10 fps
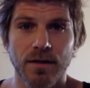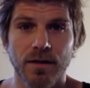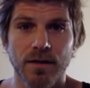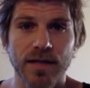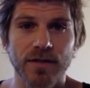
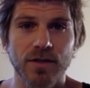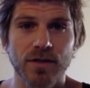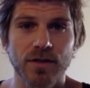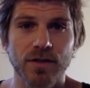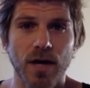Then let's
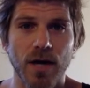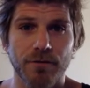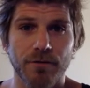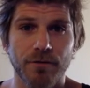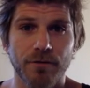go for
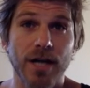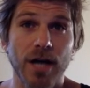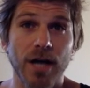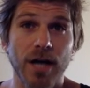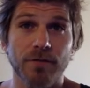the vegan
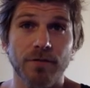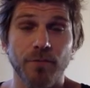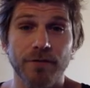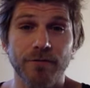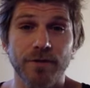option of
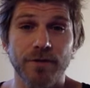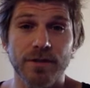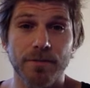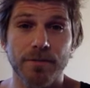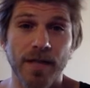
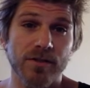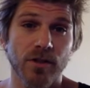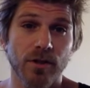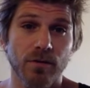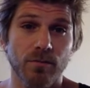breakfast. It's a
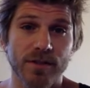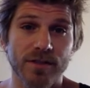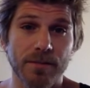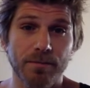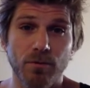little more
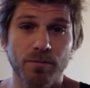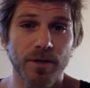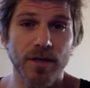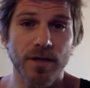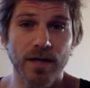simple,
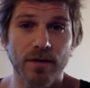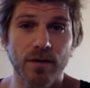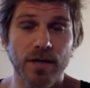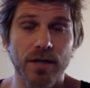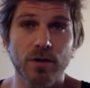but you
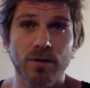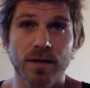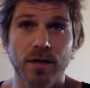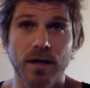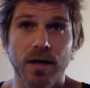can do
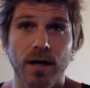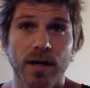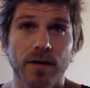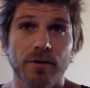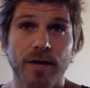it
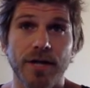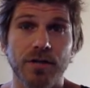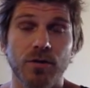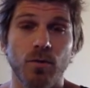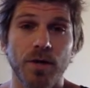and arrange
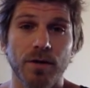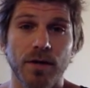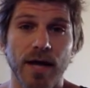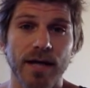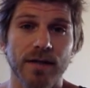it the way you
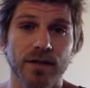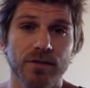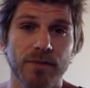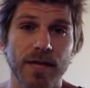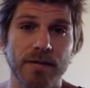like.
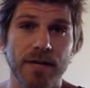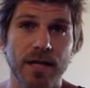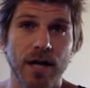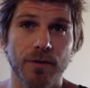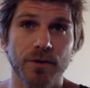There's
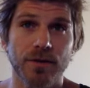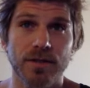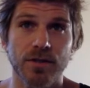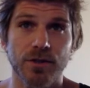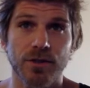many options.
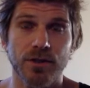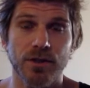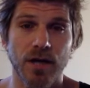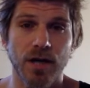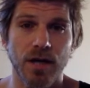These are just
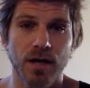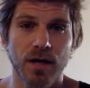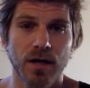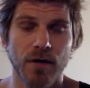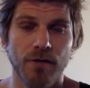
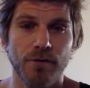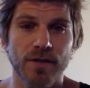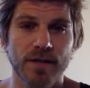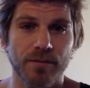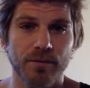a few
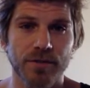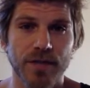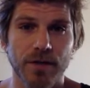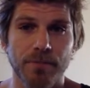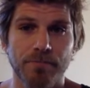examples
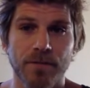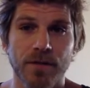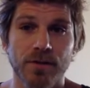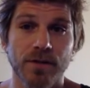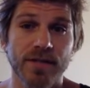here.
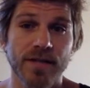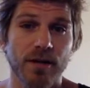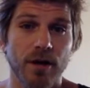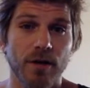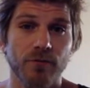So instead
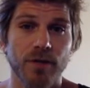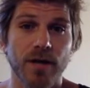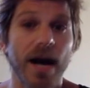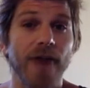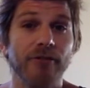of doing
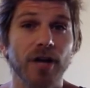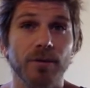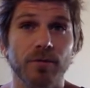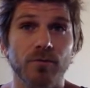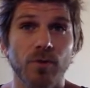a half cup
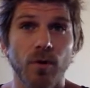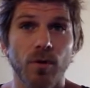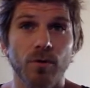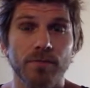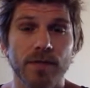of raw
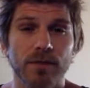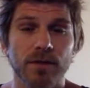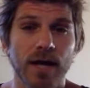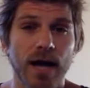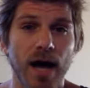oatmeal,
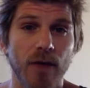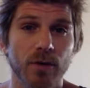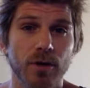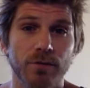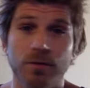I
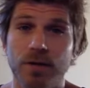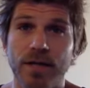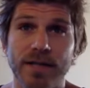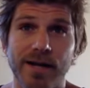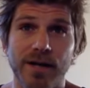would go for an
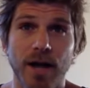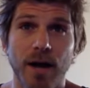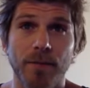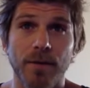entire cup.